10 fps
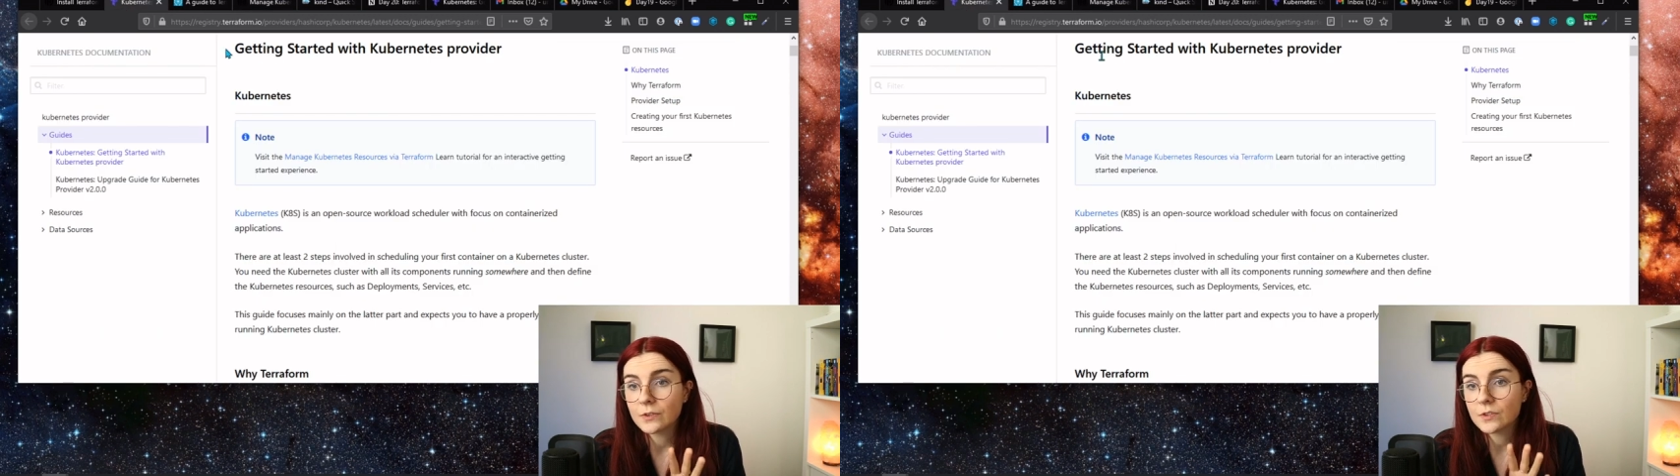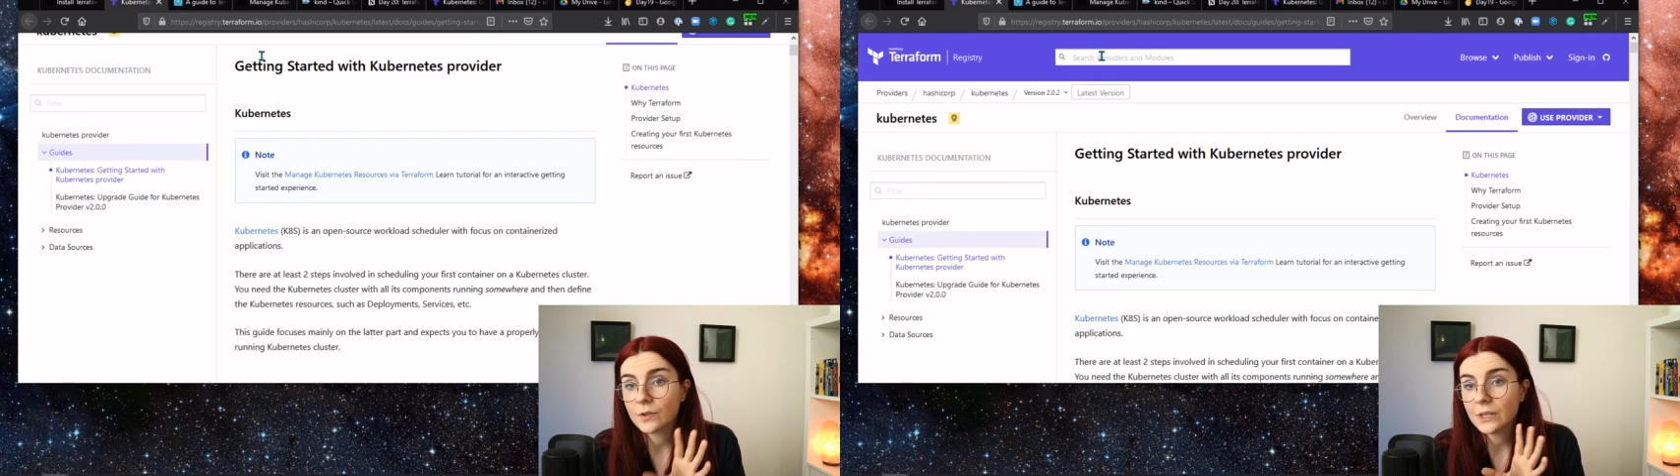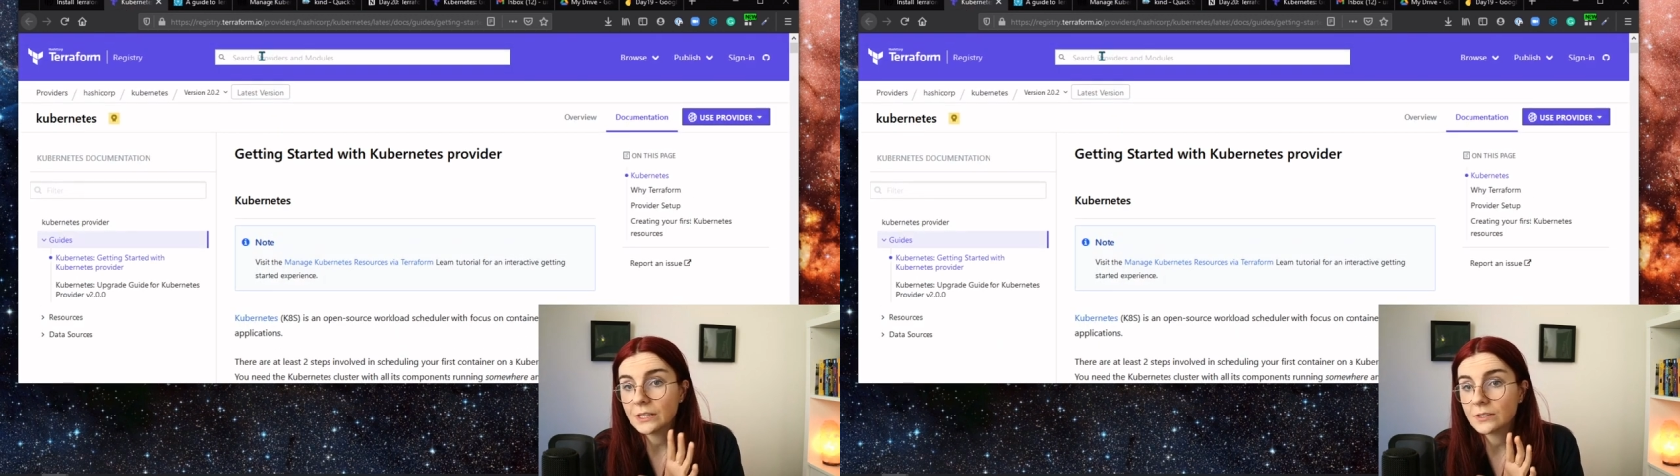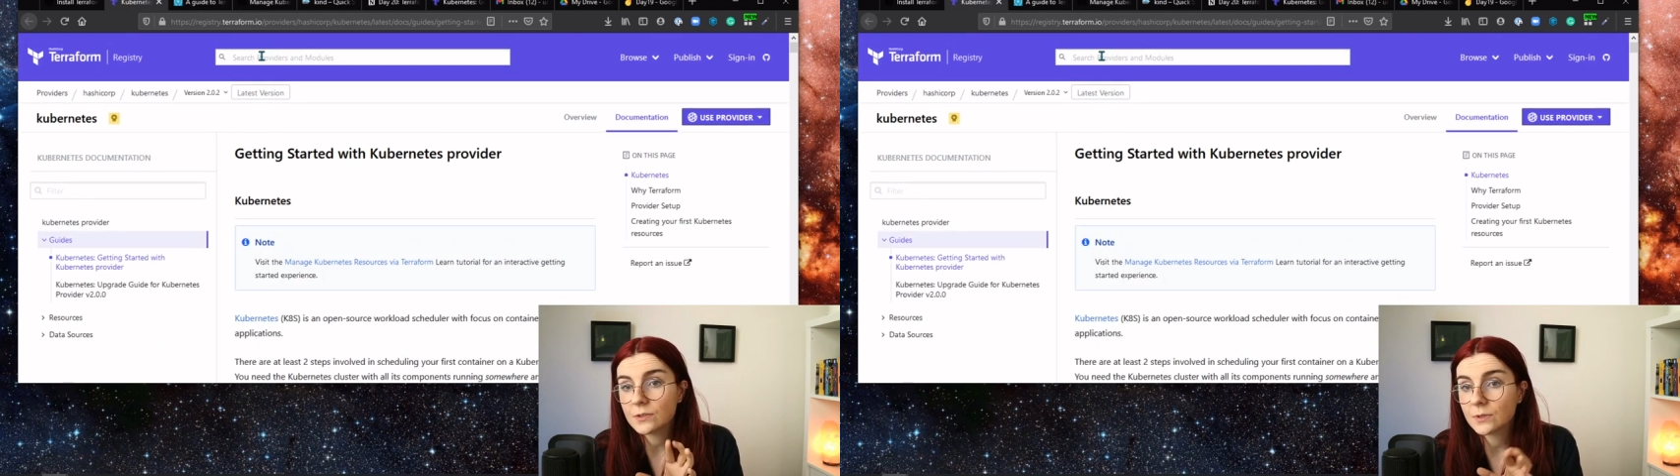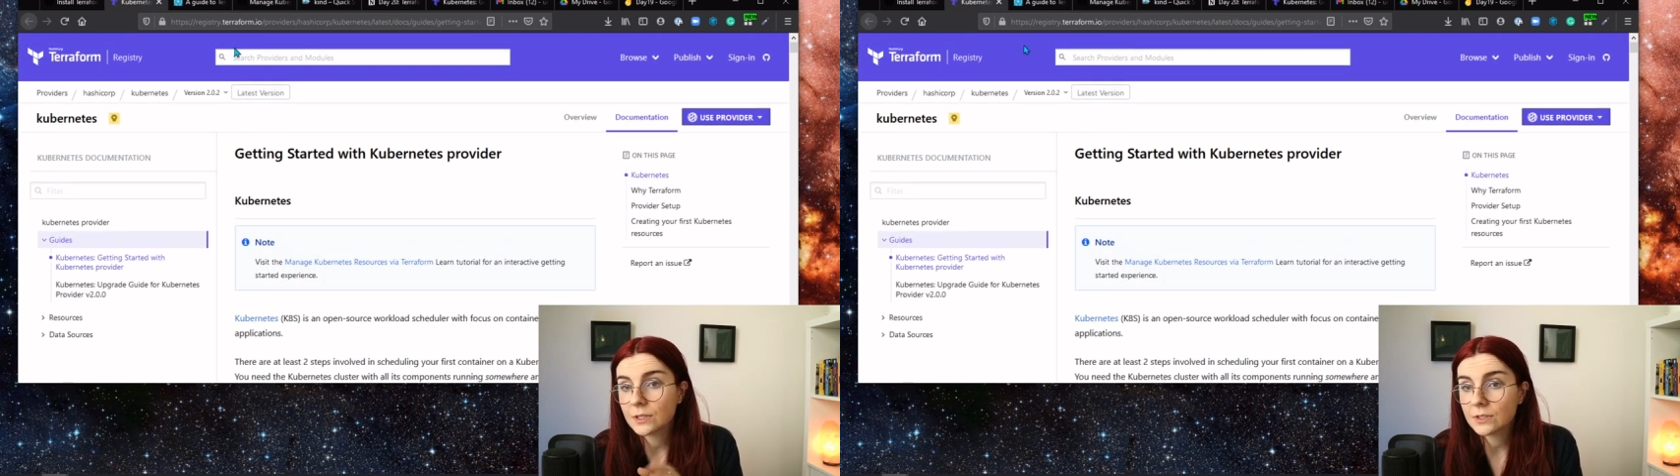So here,
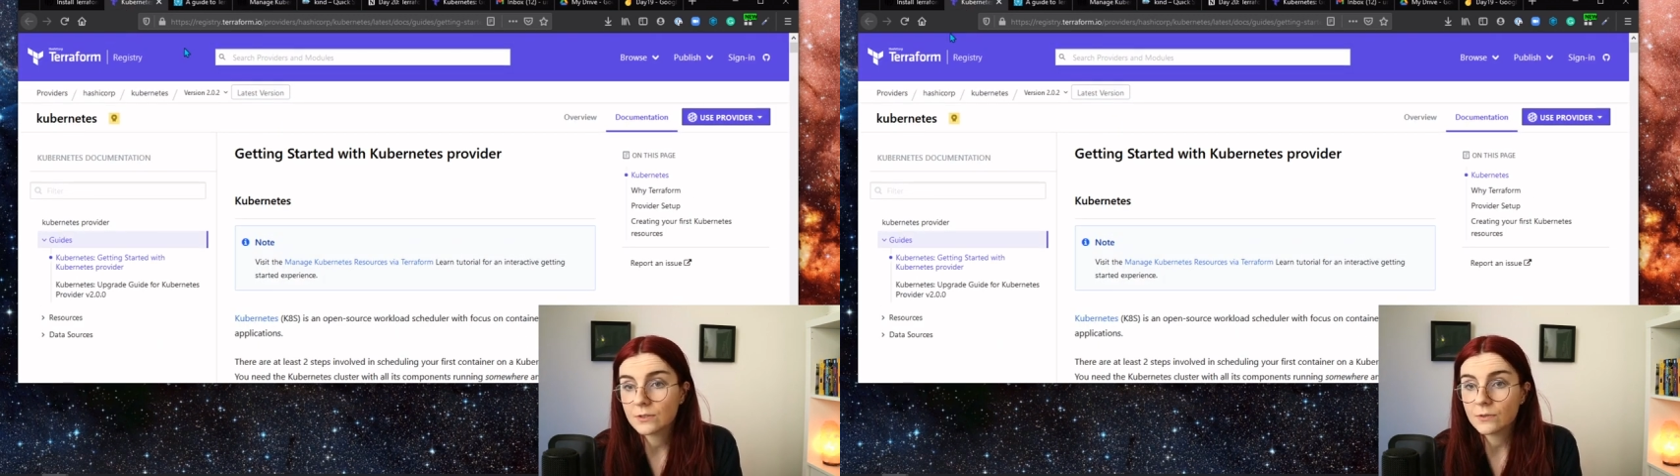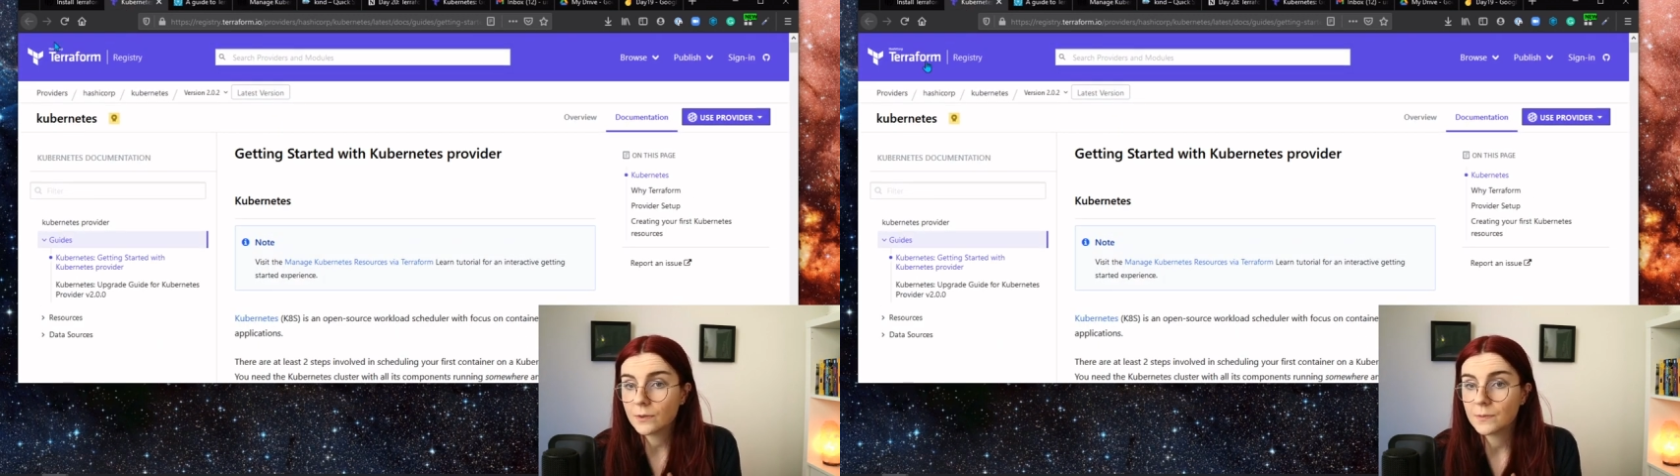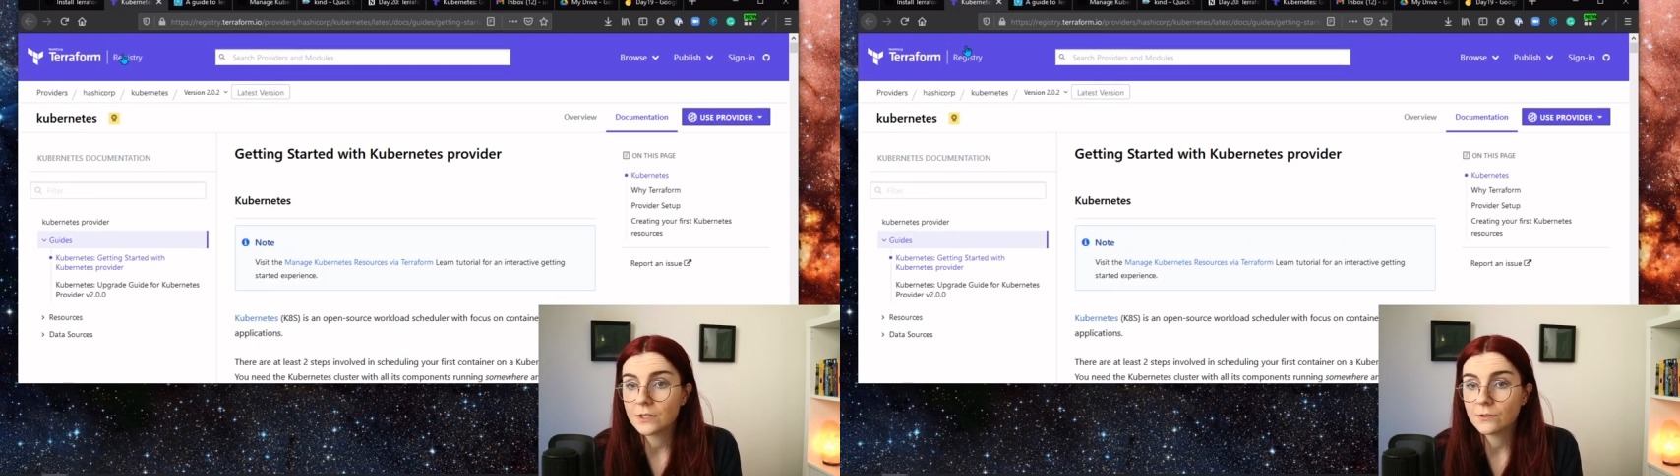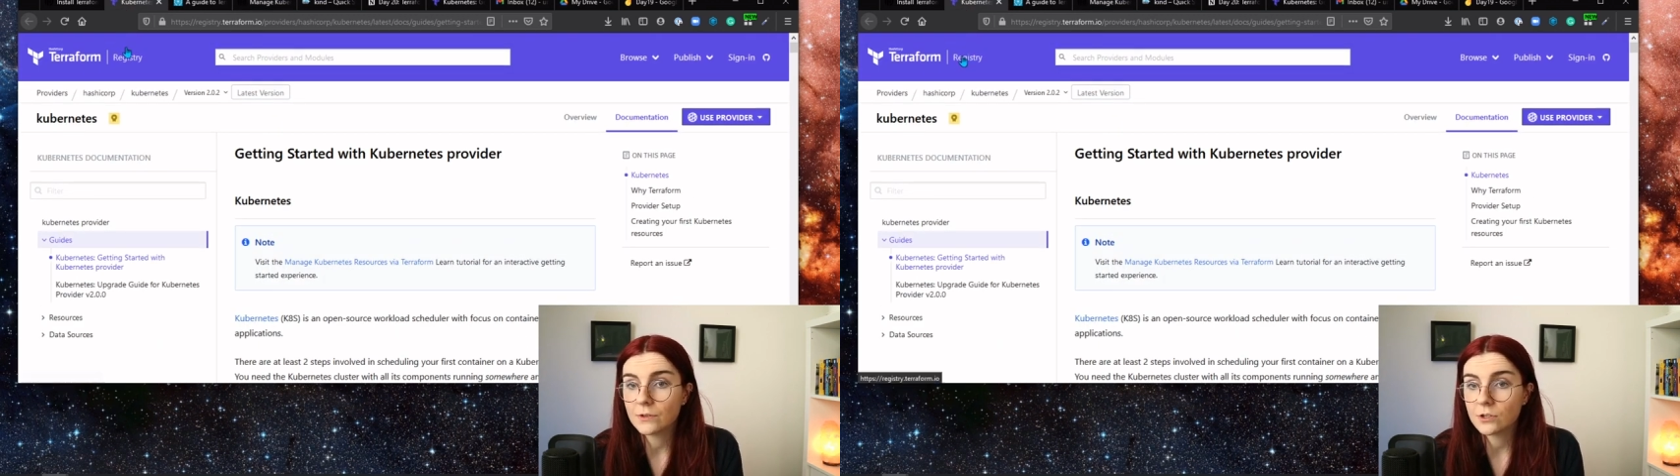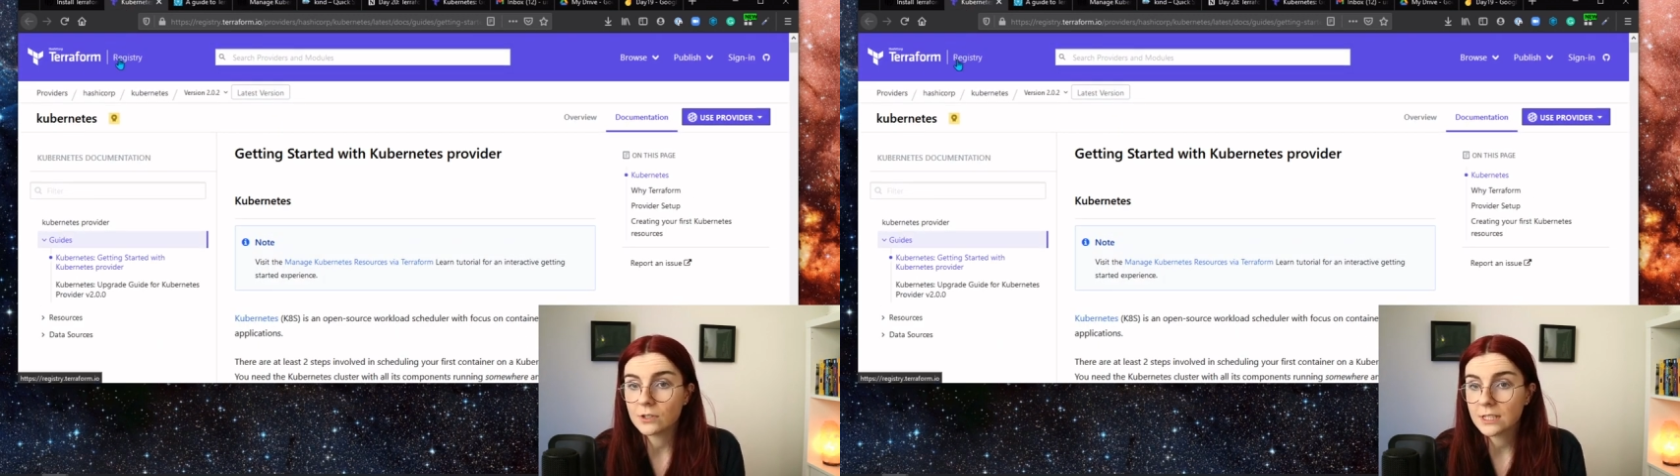this one is from the official